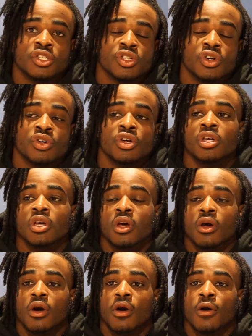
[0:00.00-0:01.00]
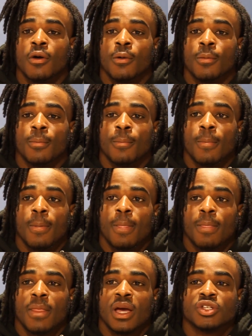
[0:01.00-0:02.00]
So um,
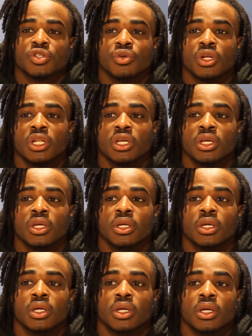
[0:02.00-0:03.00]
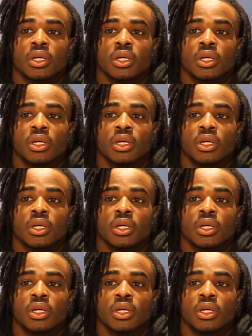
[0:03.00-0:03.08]
that's really